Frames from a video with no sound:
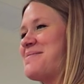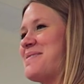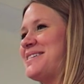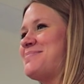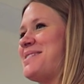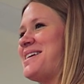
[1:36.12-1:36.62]
it
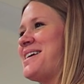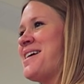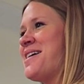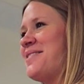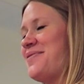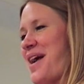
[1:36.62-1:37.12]
makes
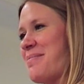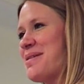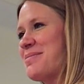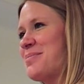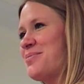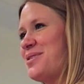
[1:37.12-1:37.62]
me not
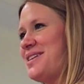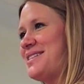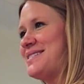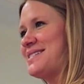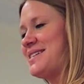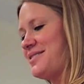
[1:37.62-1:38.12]
be able to
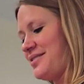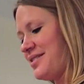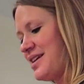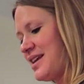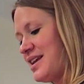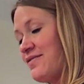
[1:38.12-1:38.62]
breathe
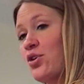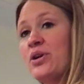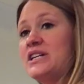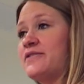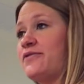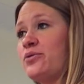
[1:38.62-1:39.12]
still, even though
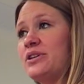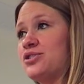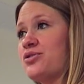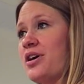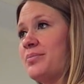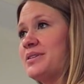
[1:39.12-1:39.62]
he's fully
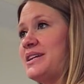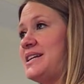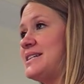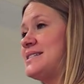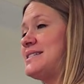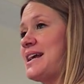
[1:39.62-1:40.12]
dropped.
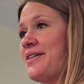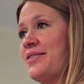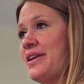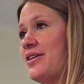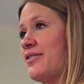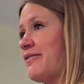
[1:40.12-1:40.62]
He is
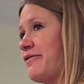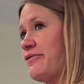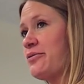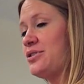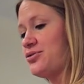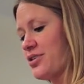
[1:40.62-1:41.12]
down there,
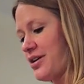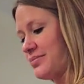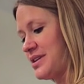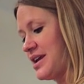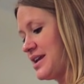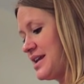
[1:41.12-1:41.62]
fully
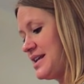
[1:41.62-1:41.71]
dropped.